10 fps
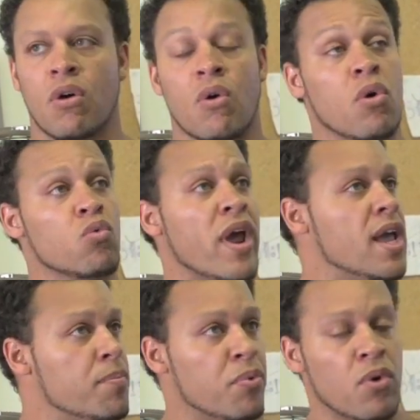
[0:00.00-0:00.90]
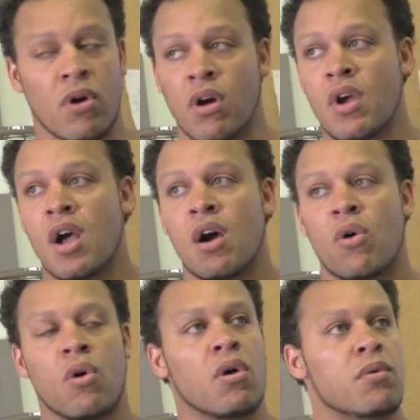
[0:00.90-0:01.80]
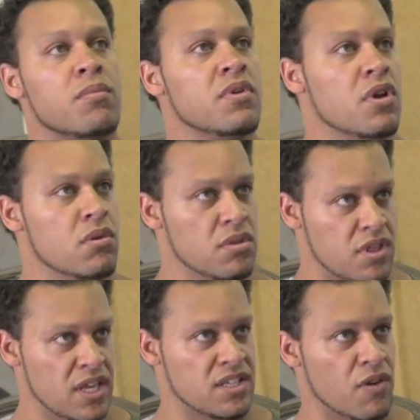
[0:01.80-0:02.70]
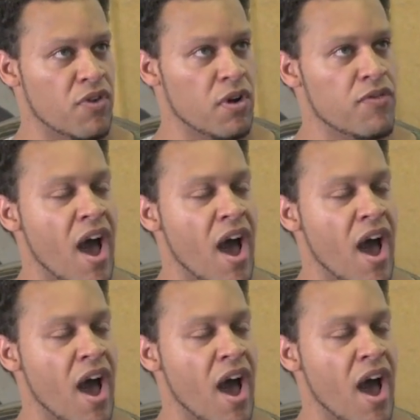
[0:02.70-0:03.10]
or rape or or you know things that are very